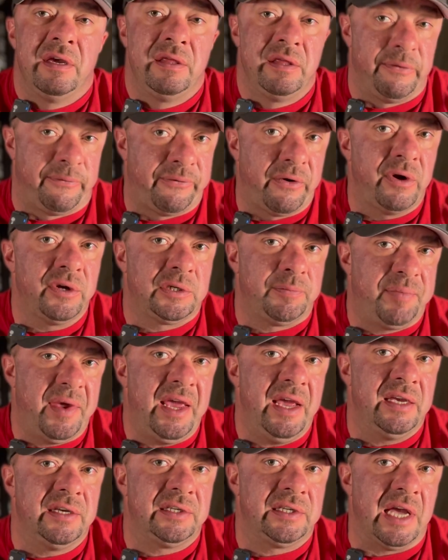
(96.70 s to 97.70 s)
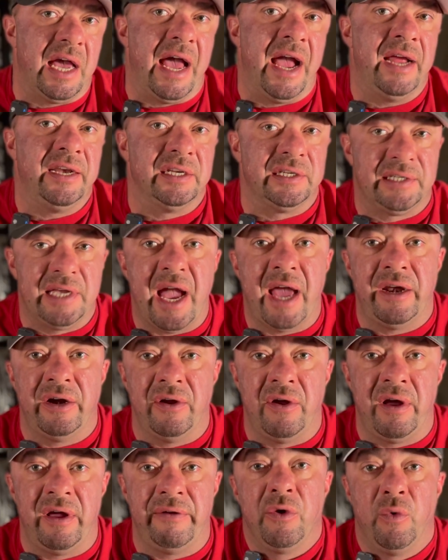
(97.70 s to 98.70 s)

The first piece I decided on